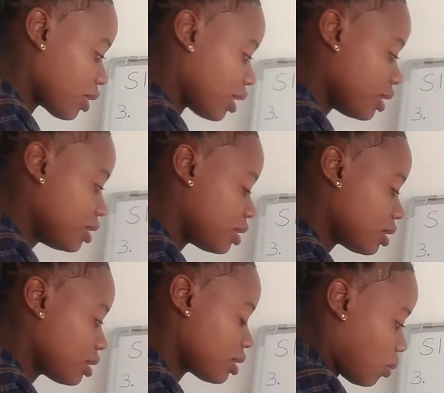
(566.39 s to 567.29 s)

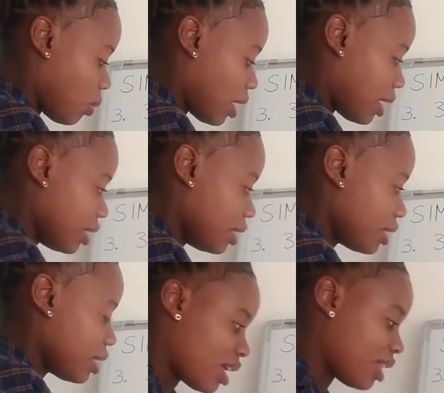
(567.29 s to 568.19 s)
8y,
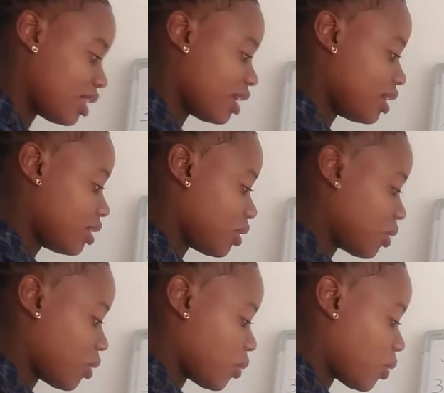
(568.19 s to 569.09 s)
and then
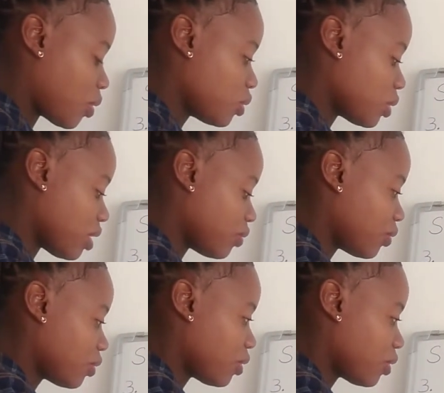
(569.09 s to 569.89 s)
we're going to have